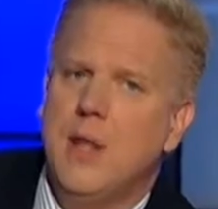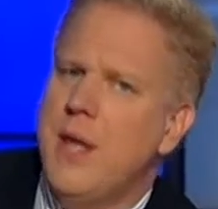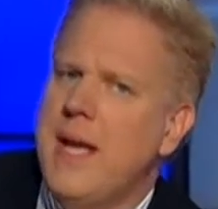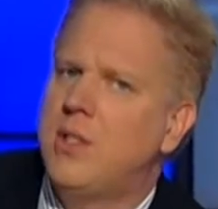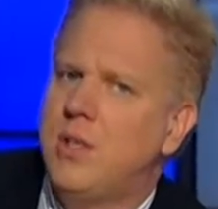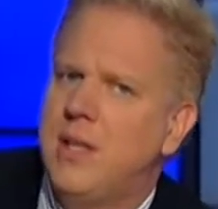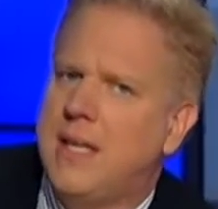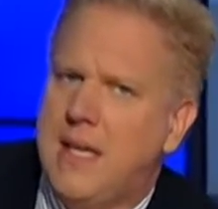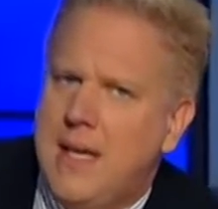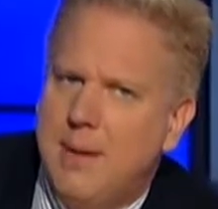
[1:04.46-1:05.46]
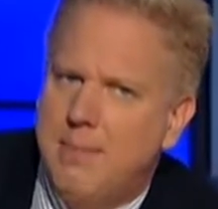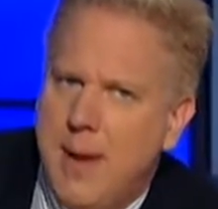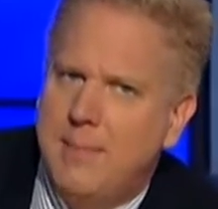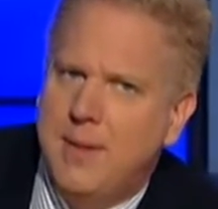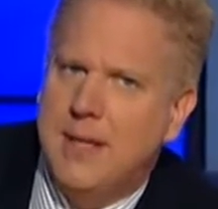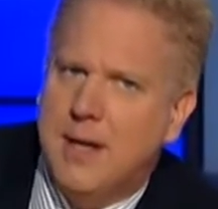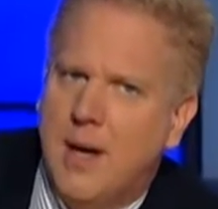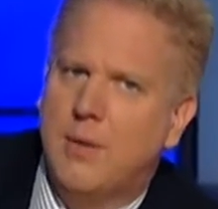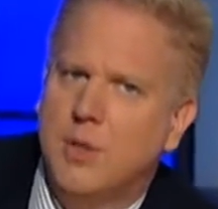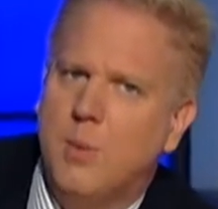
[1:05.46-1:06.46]
thanks to the key amendment that
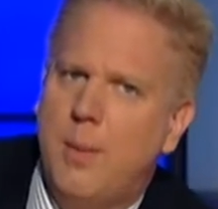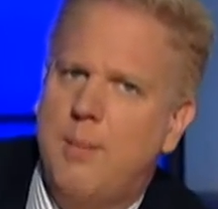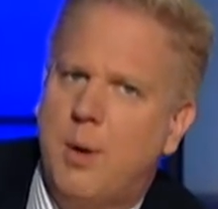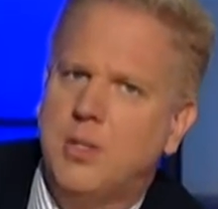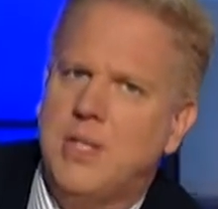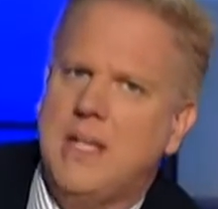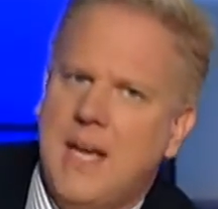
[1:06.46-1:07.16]
Congresswoman Marcy